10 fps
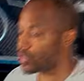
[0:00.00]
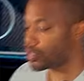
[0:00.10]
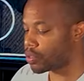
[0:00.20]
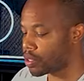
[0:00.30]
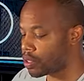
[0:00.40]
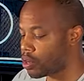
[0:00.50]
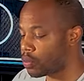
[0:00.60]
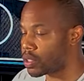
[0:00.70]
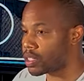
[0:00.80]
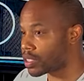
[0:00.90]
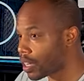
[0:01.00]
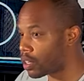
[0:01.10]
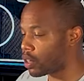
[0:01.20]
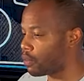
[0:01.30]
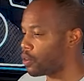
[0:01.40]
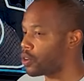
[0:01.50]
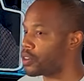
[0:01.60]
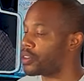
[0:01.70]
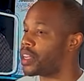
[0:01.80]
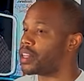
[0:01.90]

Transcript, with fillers: X Sony teleconverter, and I